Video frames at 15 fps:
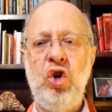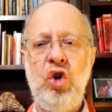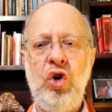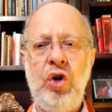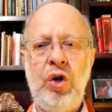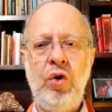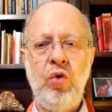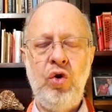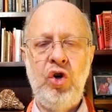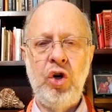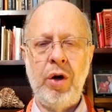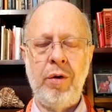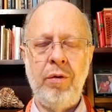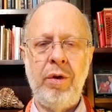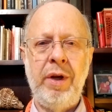you
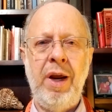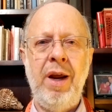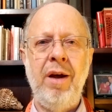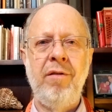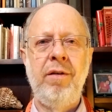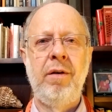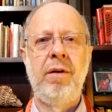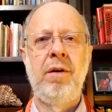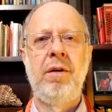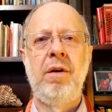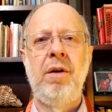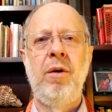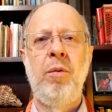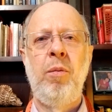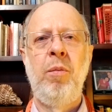generally have
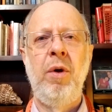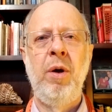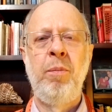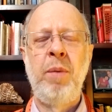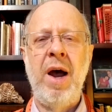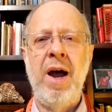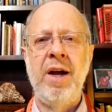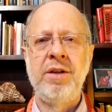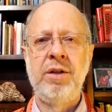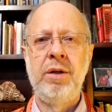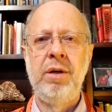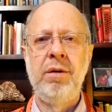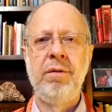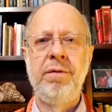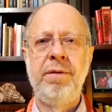a
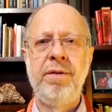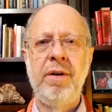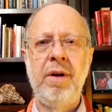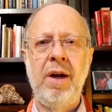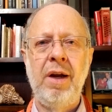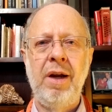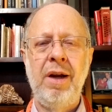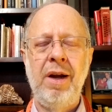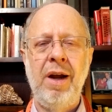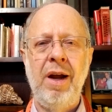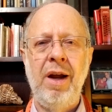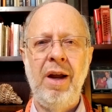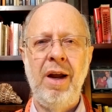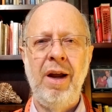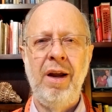positive
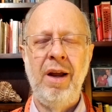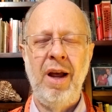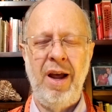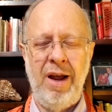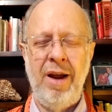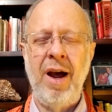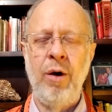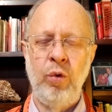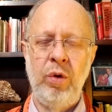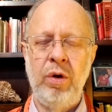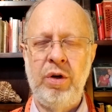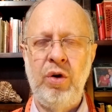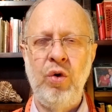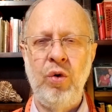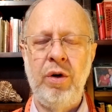outlook
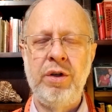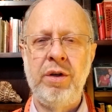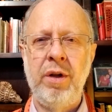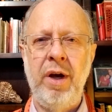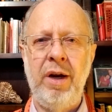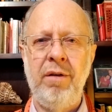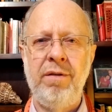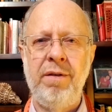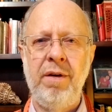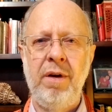towards life.